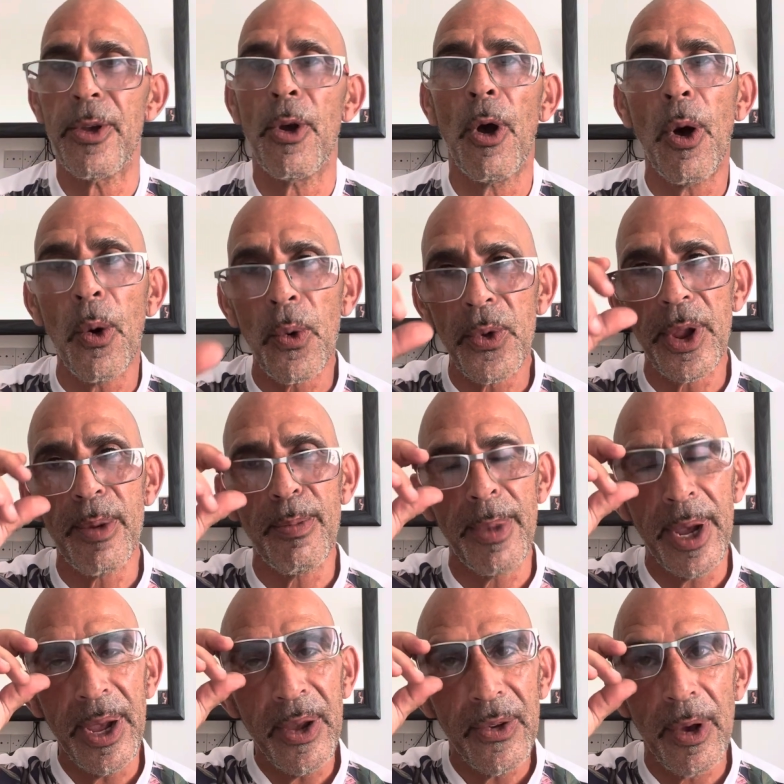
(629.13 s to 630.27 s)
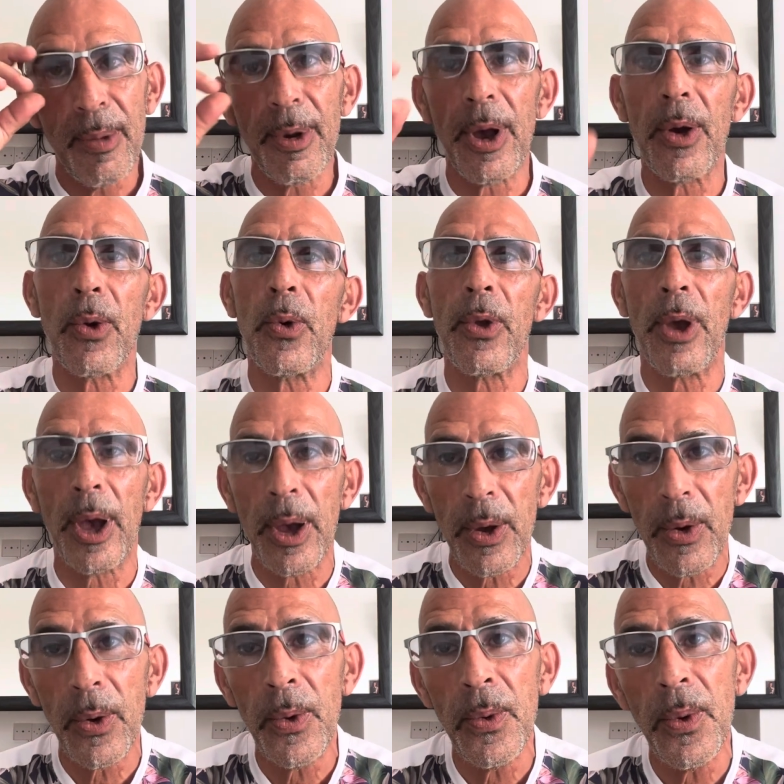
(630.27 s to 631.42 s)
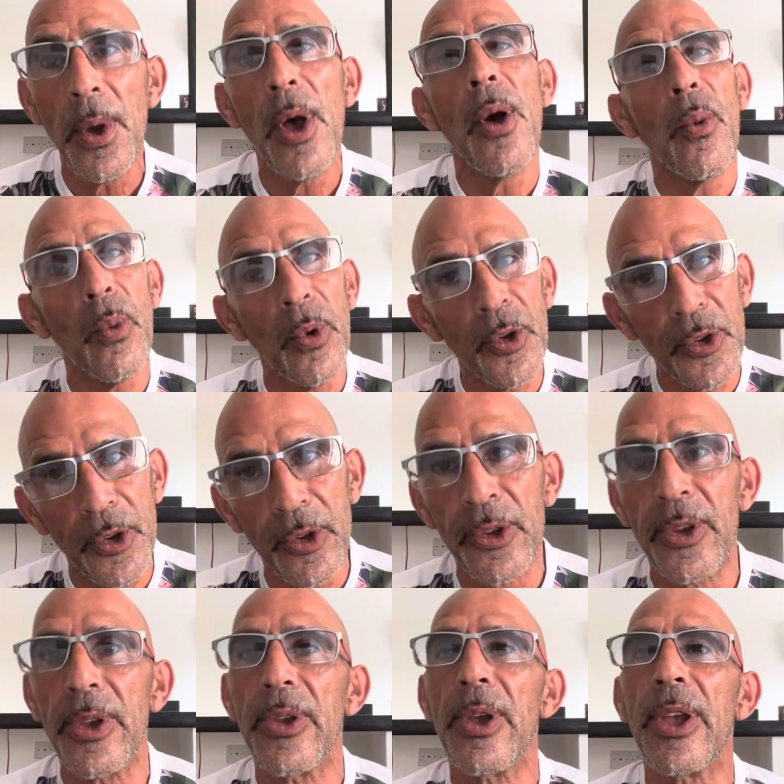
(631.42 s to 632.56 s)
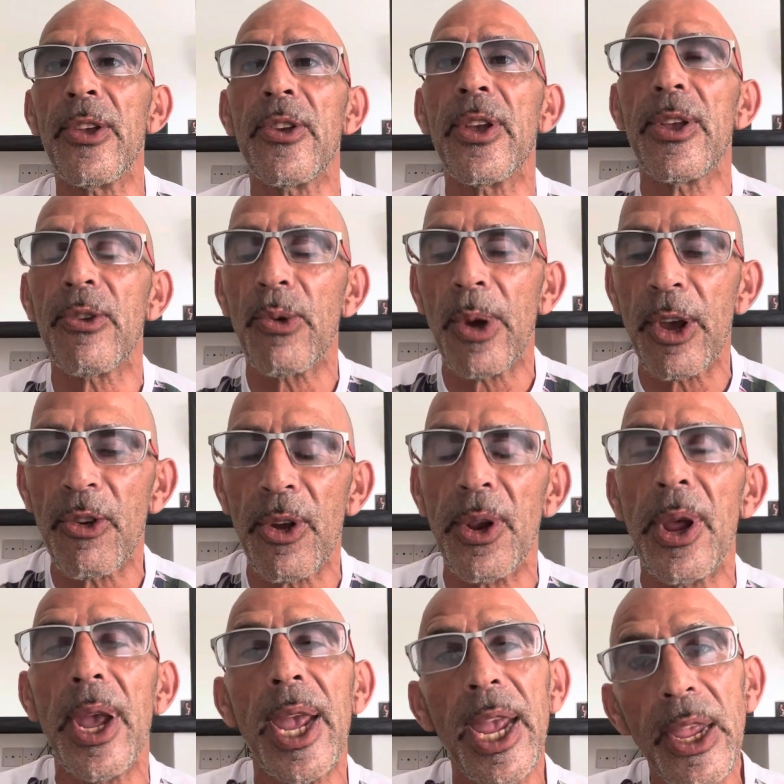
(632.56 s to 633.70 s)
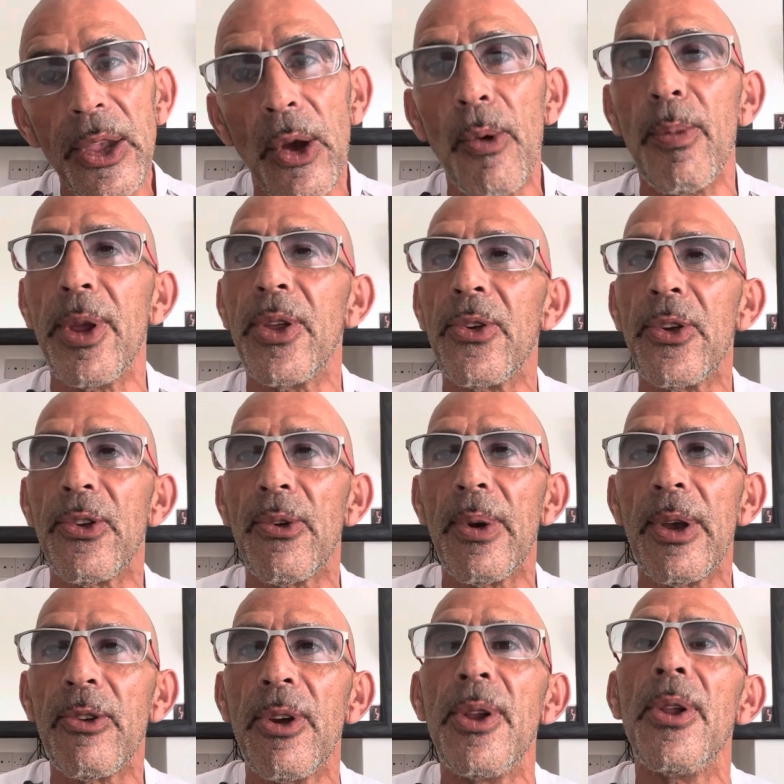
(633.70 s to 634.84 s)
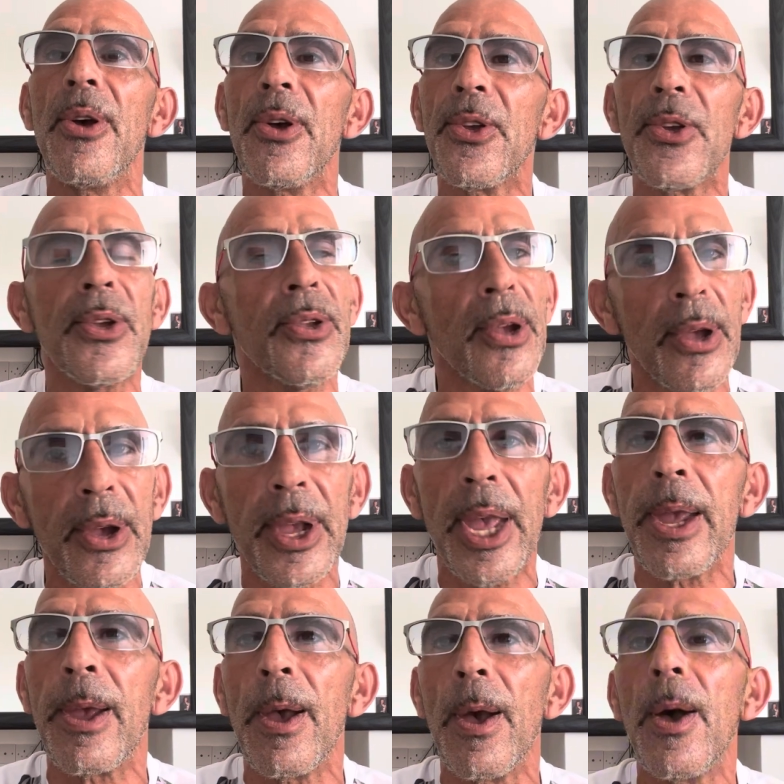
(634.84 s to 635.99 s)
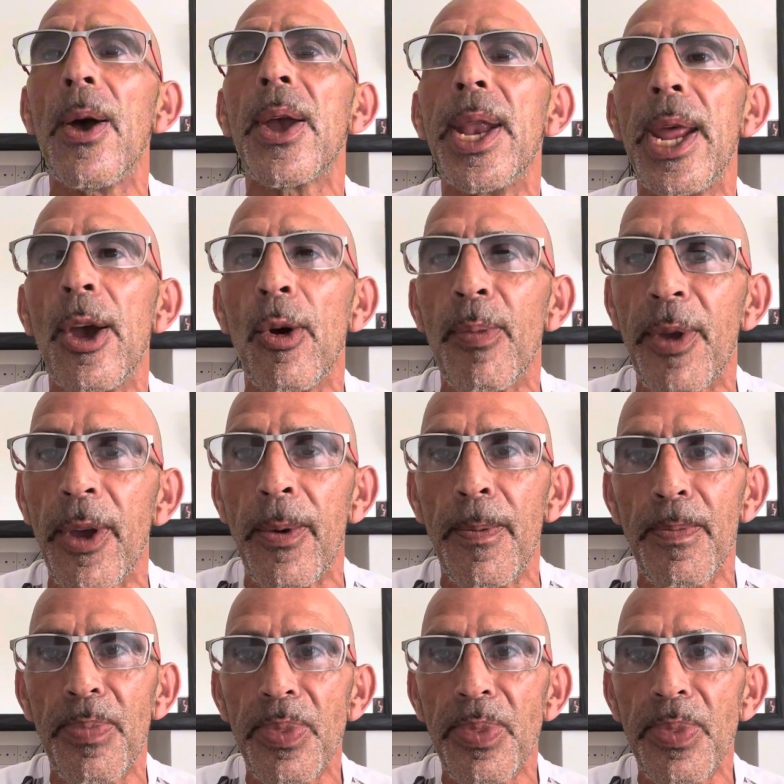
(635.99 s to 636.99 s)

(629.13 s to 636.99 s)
You're older than me, so I'm going to call you uncle. What's the situation? He told me the situation. I said, okay, I can help you.